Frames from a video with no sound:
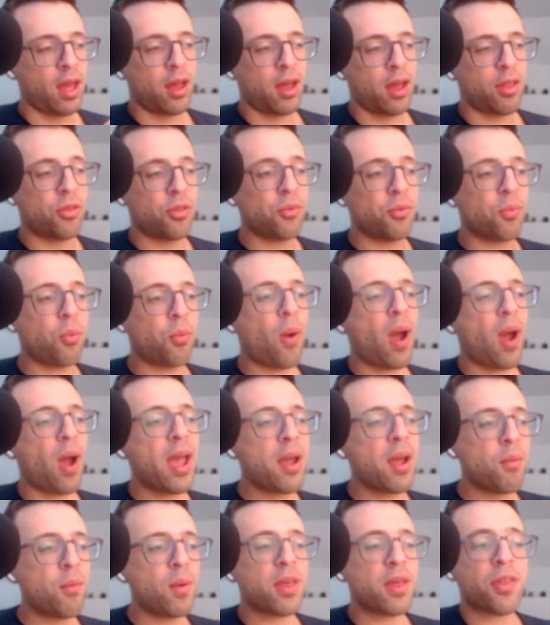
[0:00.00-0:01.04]
the way
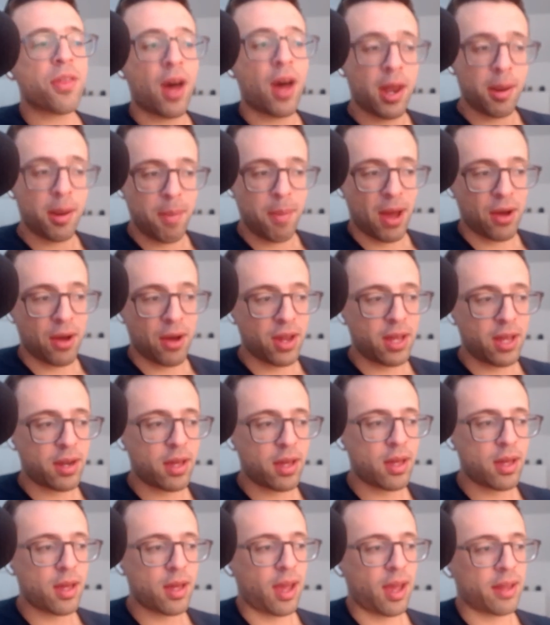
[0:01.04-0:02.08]
we thought about it,
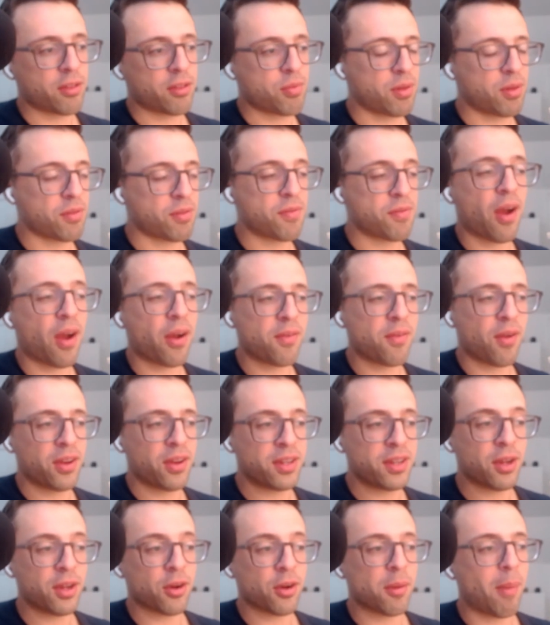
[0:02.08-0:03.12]
and this was very, very
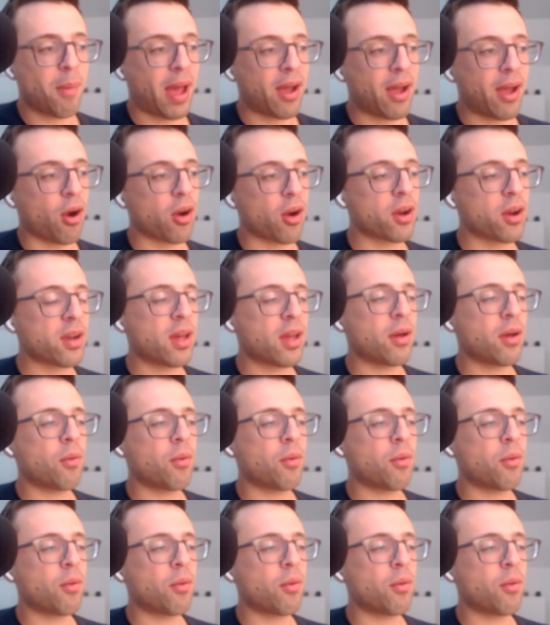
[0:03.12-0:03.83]
dear to my heart,